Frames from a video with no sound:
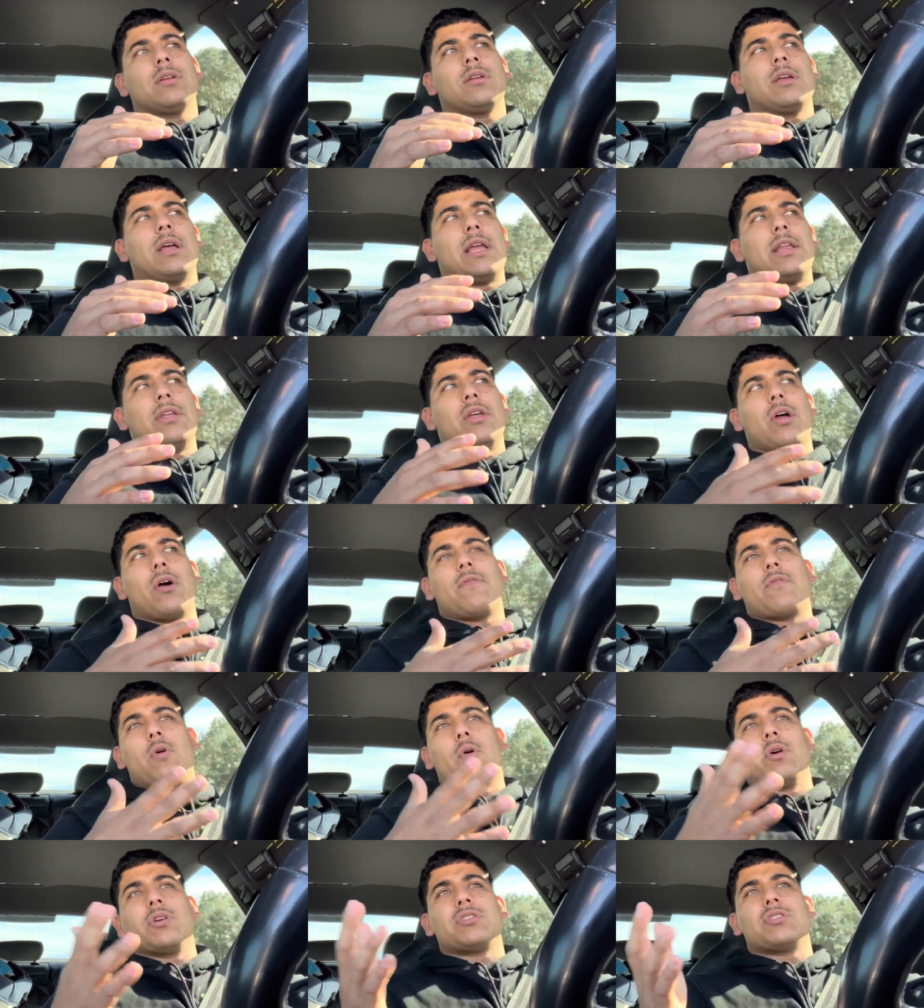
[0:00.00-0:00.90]
and of
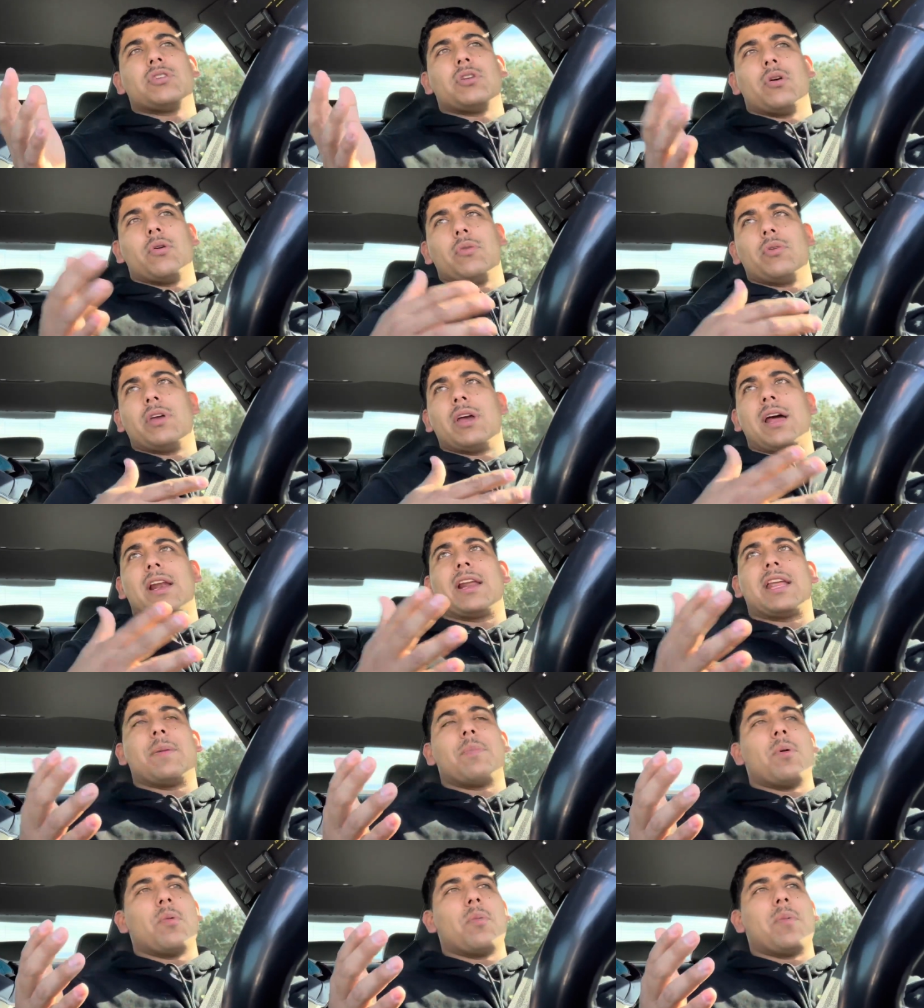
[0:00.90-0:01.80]
course, you got to
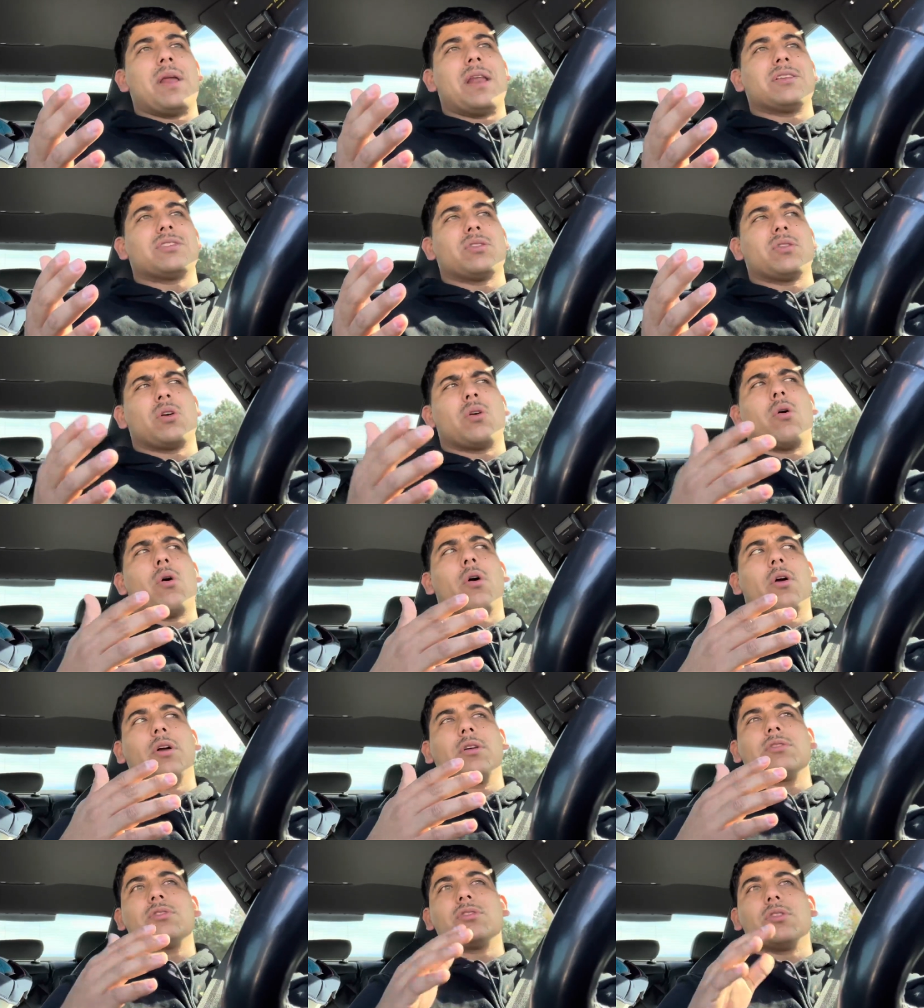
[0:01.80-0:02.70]
keep up with maintenance on the
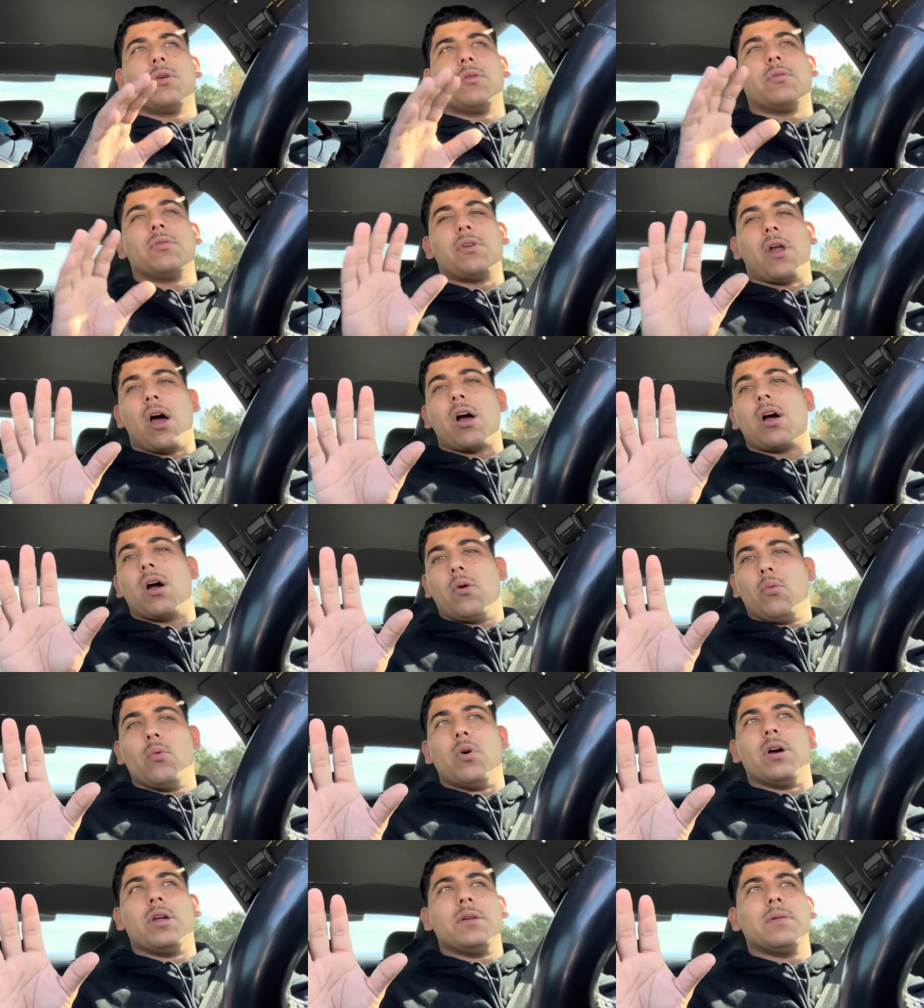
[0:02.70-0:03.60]
car, so knock on
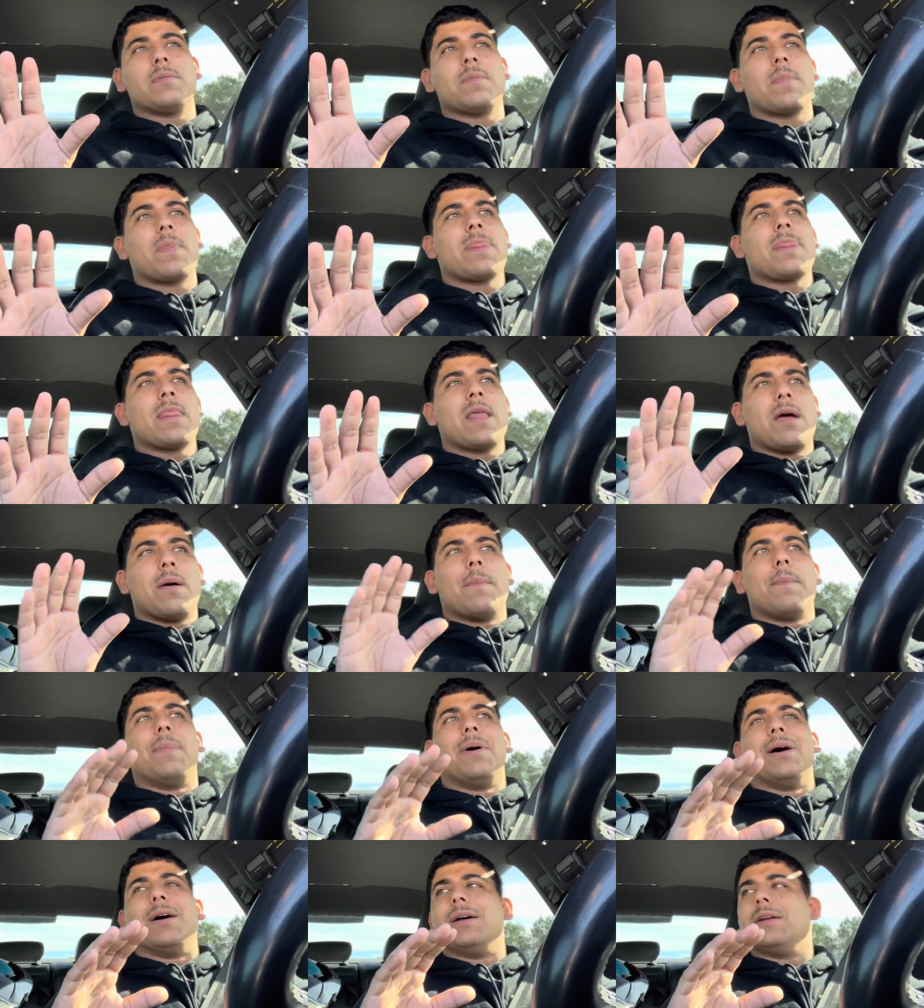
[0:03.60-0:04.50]
wood,
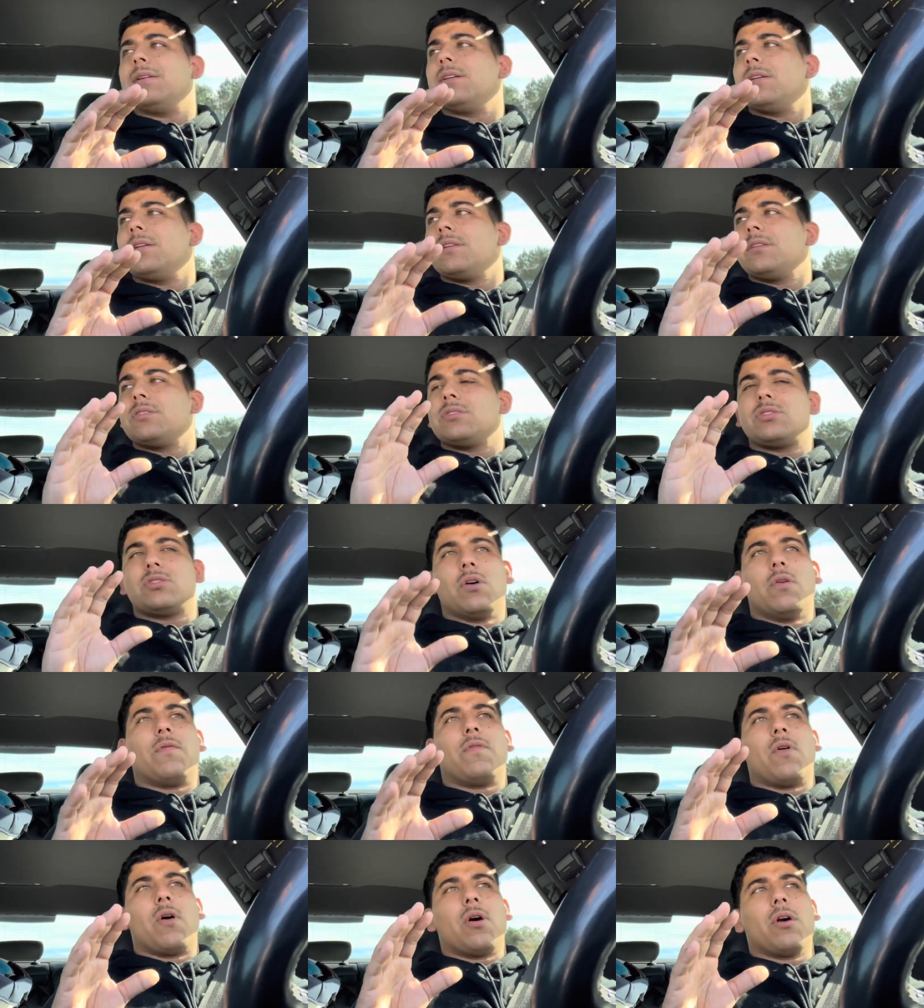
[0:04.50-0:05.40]
but so
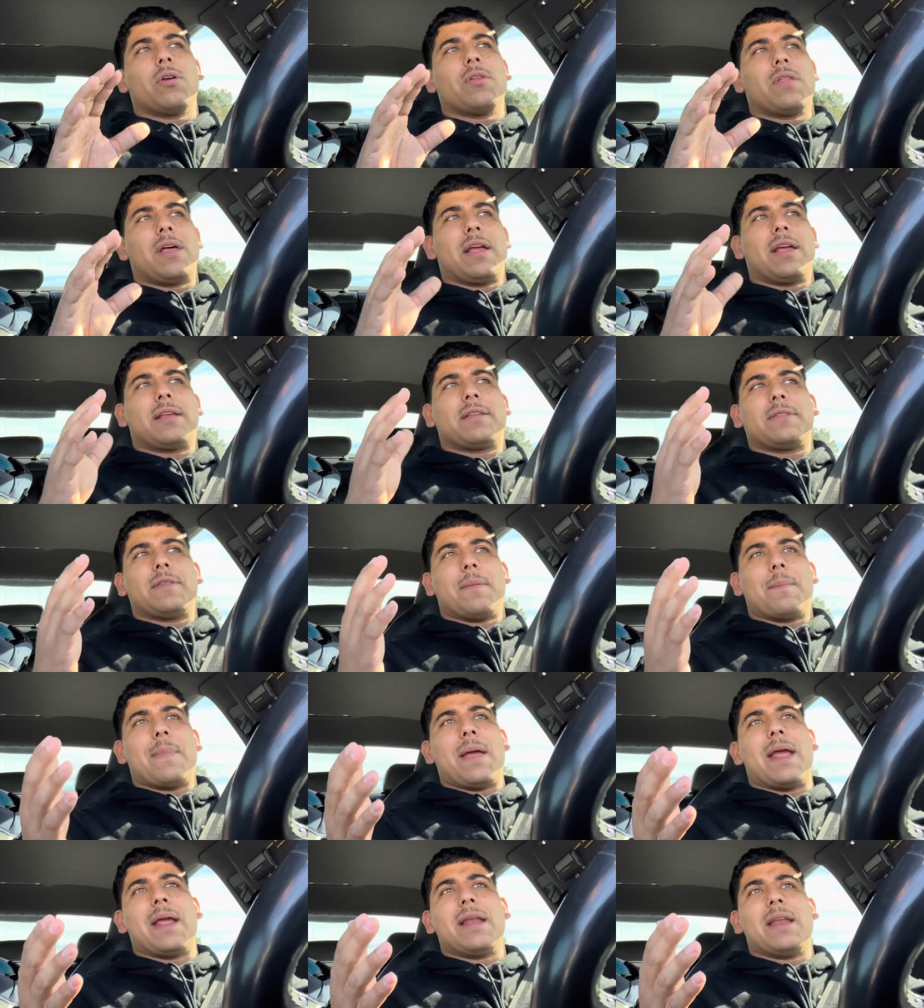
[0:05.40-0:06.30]
far, like, the
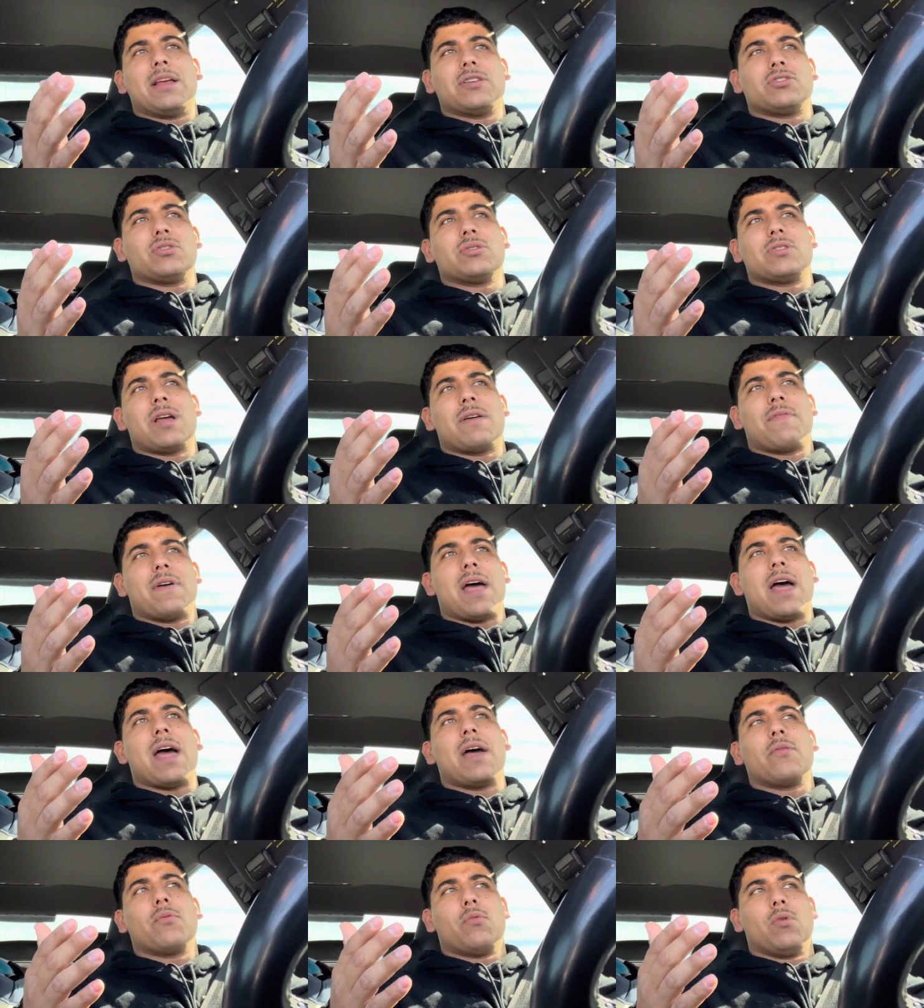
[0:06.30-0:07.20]
main issues I've
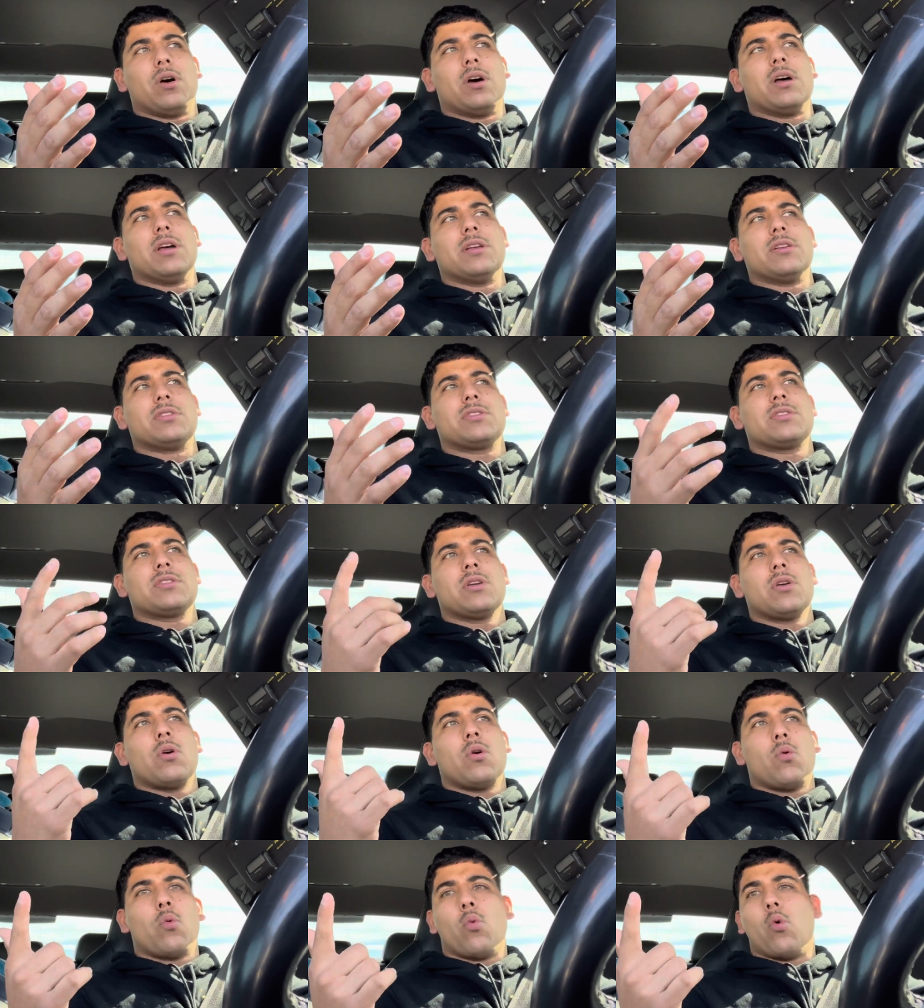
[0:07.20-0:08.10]
had was
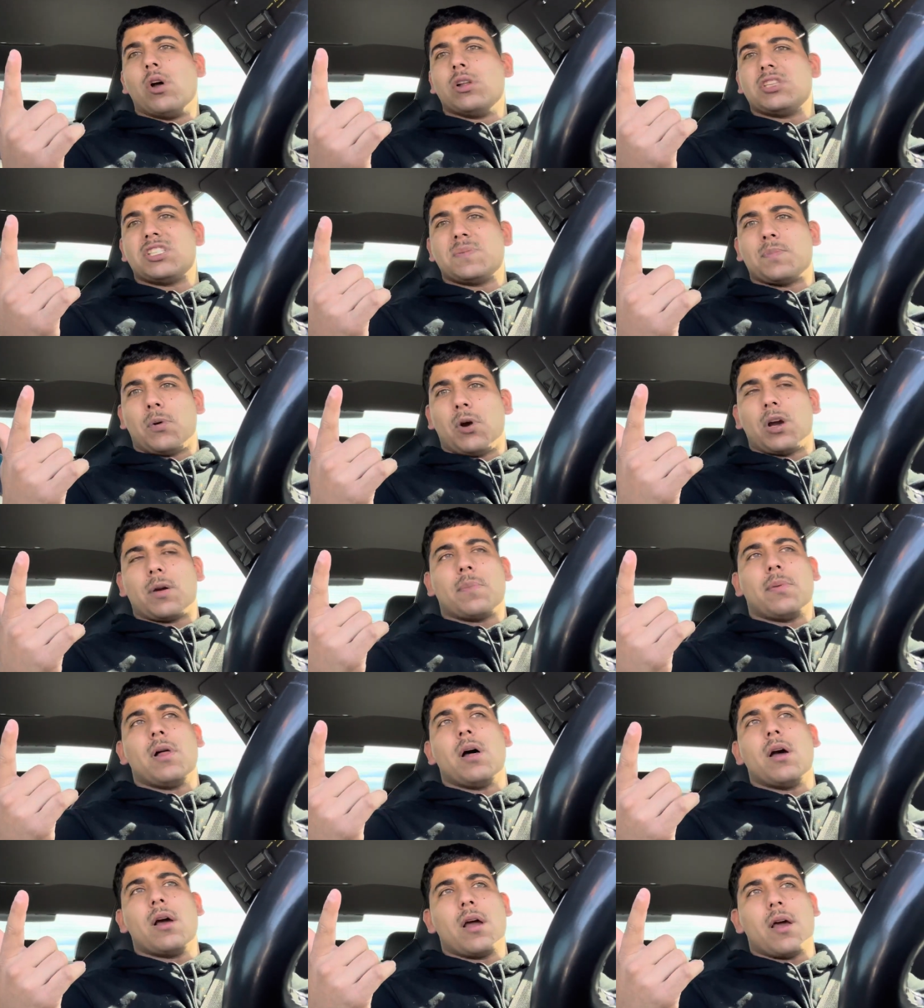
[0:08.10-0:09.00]
one spark
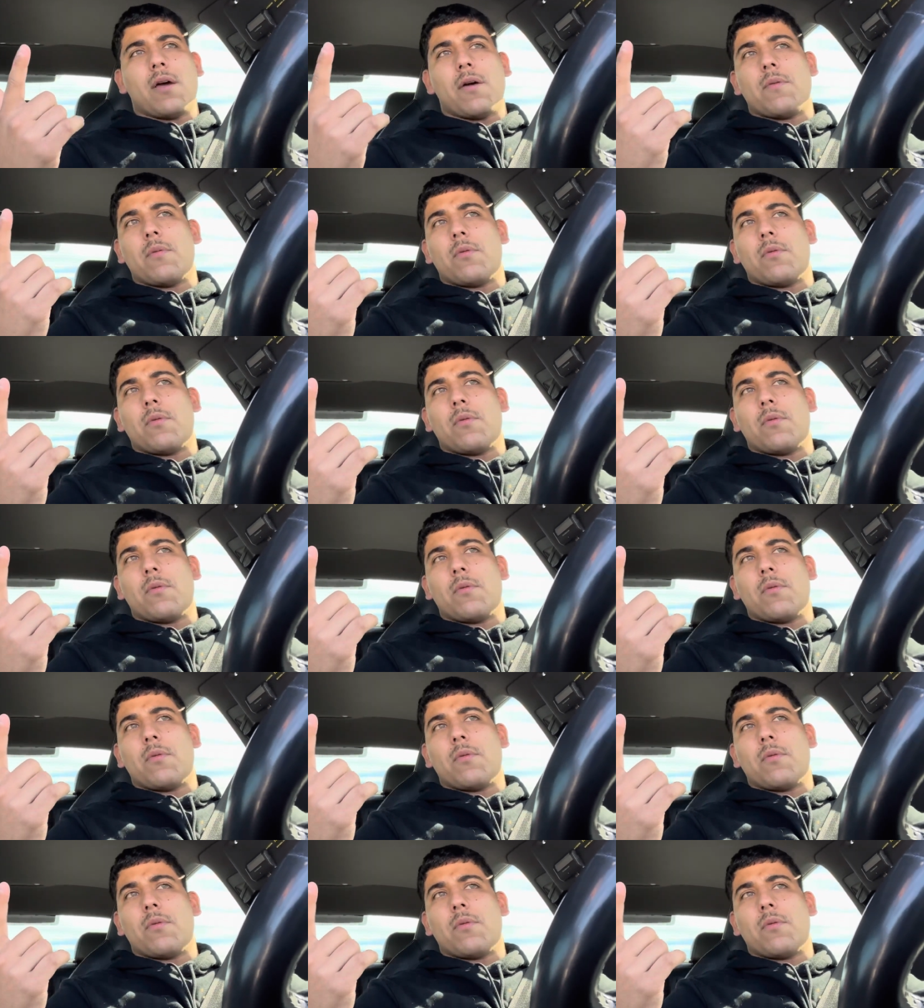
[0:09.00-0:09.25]
plug